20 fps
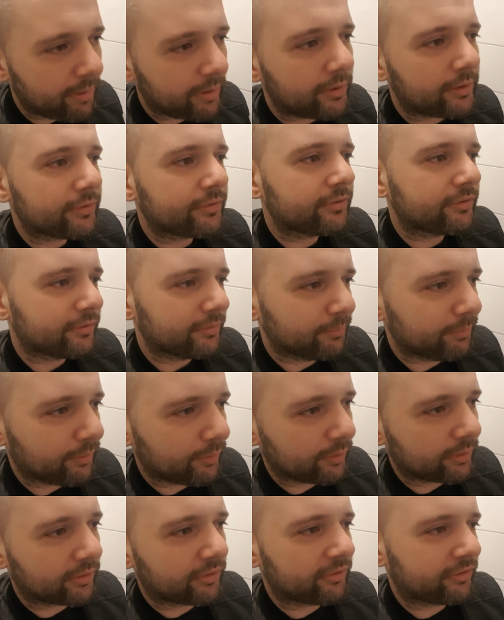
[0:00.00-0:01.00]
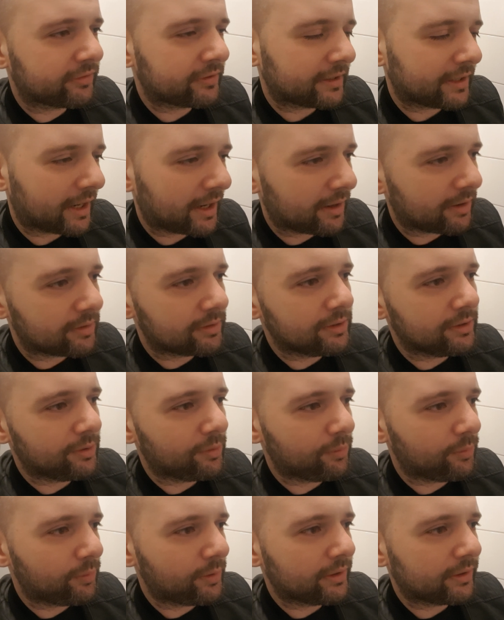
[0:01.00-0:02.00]
possible
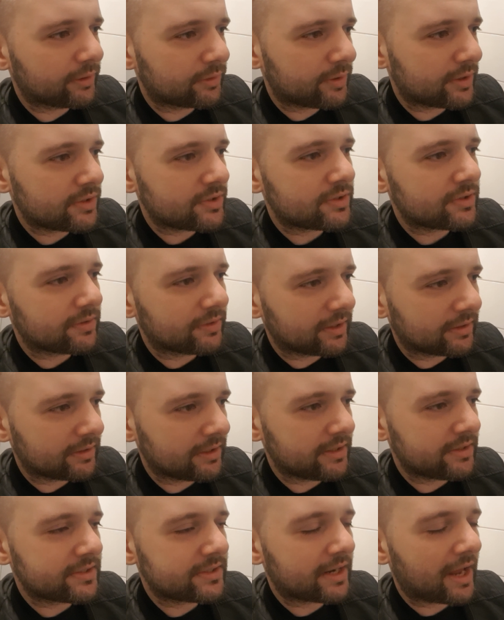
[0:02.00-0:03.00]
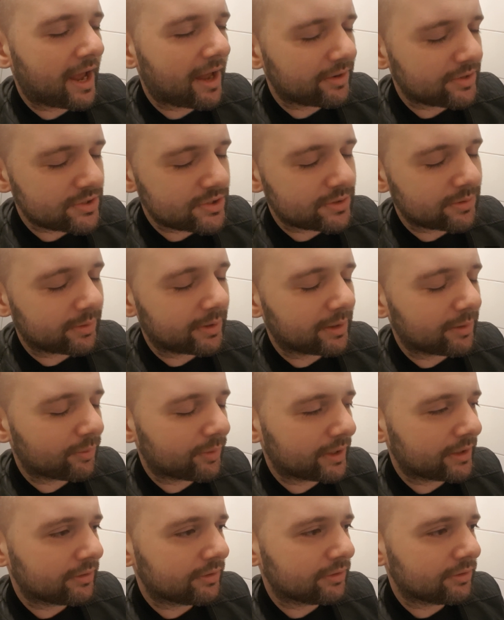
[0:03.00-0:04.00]
scenario and question that needs answering
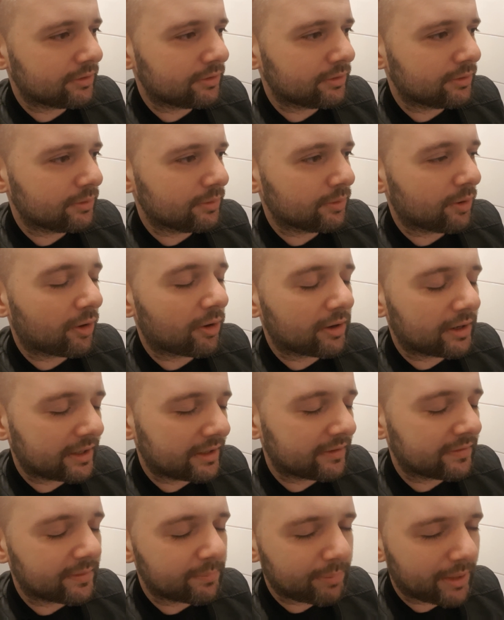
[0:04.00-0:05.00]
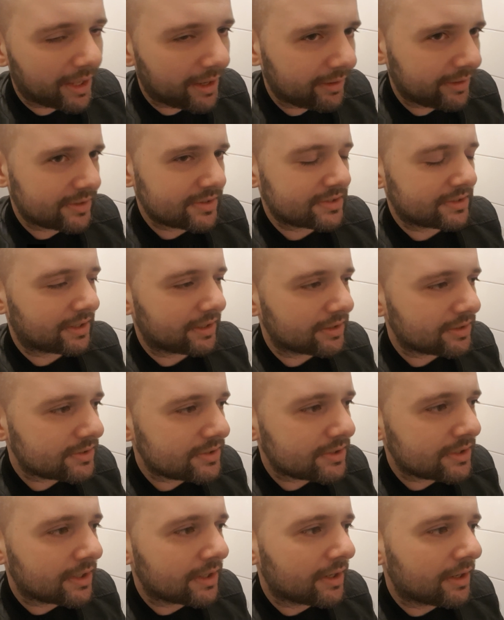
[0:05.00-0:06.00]
when you are in the planning
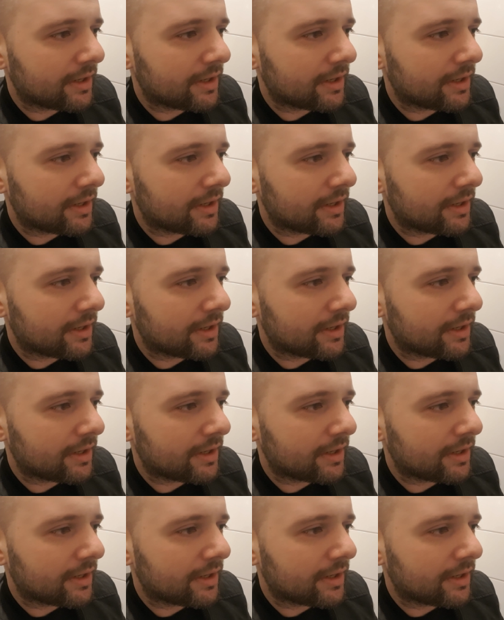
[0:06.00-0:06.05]
stage.